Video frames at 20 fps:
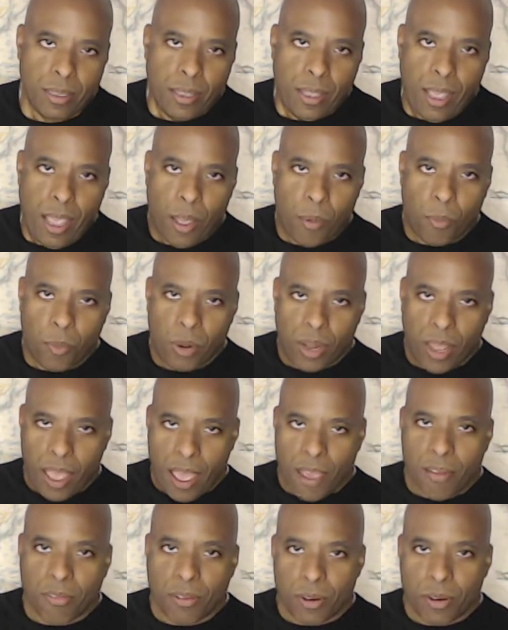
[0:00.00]
and
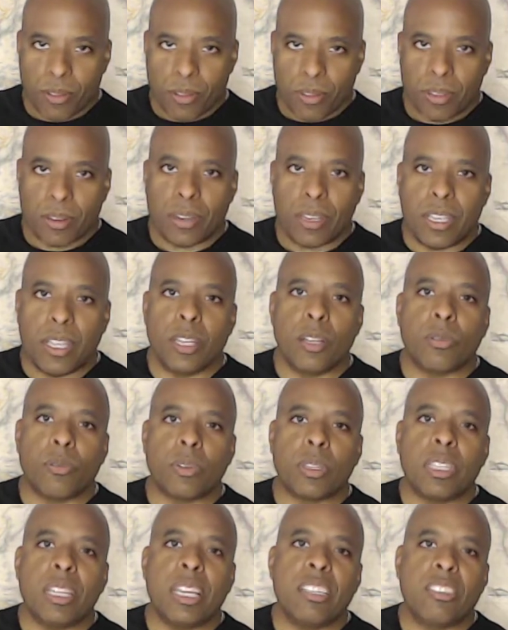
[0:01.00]
whenever they're in a
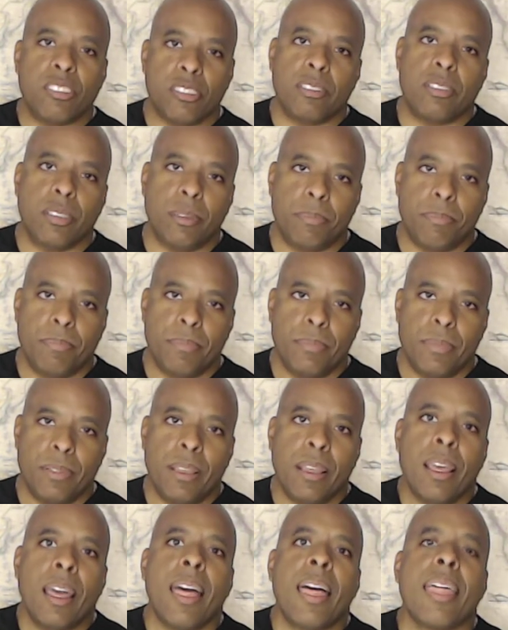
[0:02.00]
relationship,
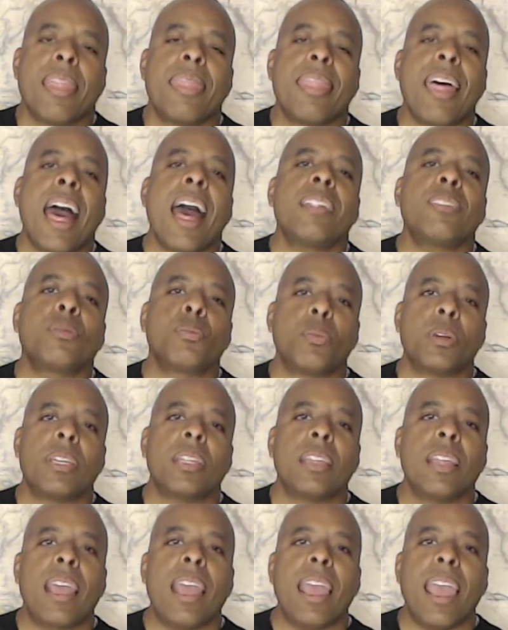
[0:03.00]
that's
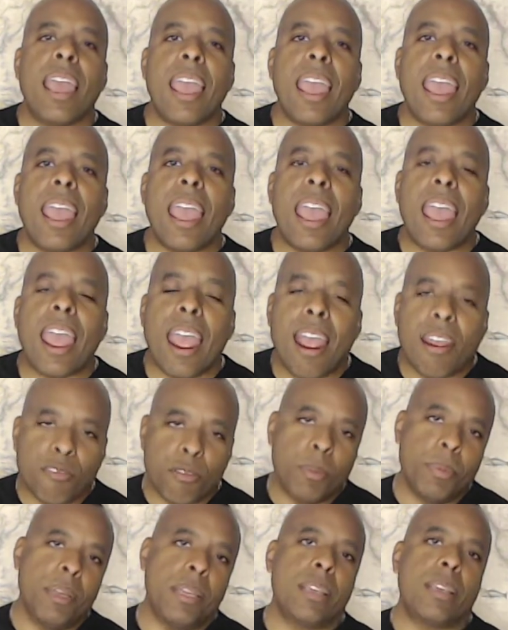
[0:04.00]
when
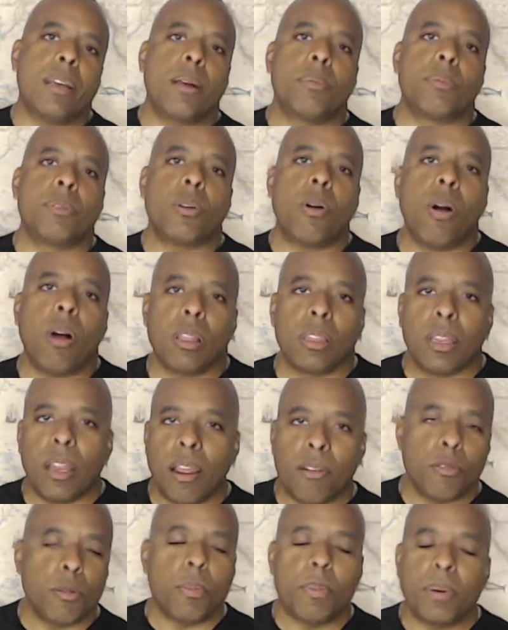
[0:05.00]
everybody comes calling.
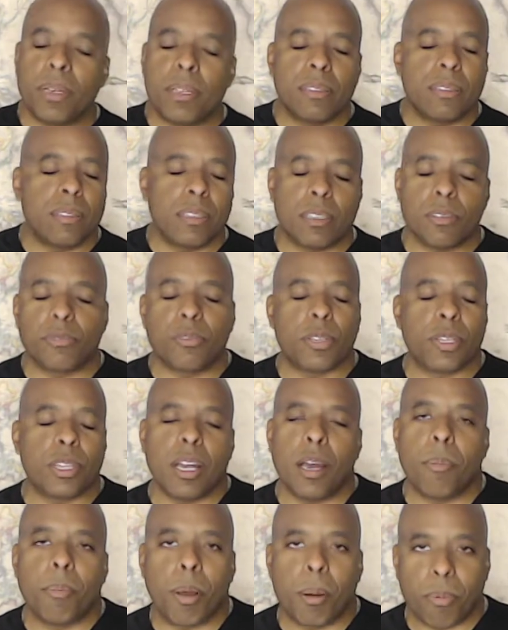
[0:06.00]
Everybody's looking for a
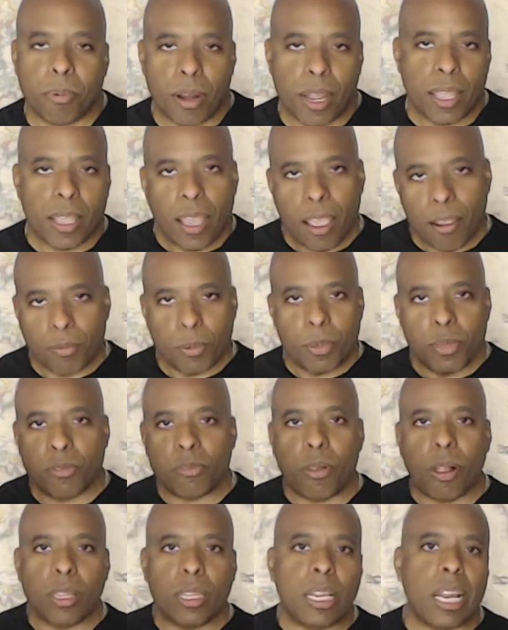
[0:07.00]
come up, right? Everybody's
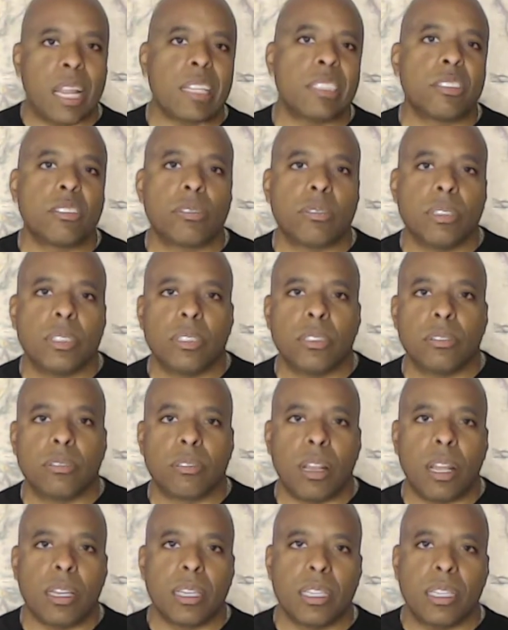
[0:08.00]
falling out of the trees
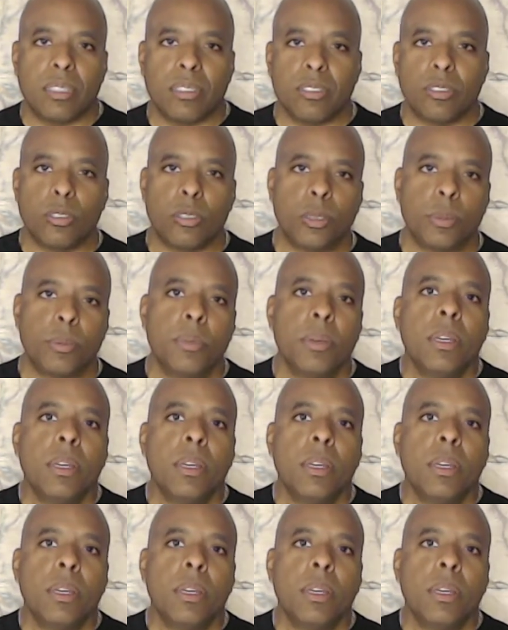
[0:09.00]
trying to get to him,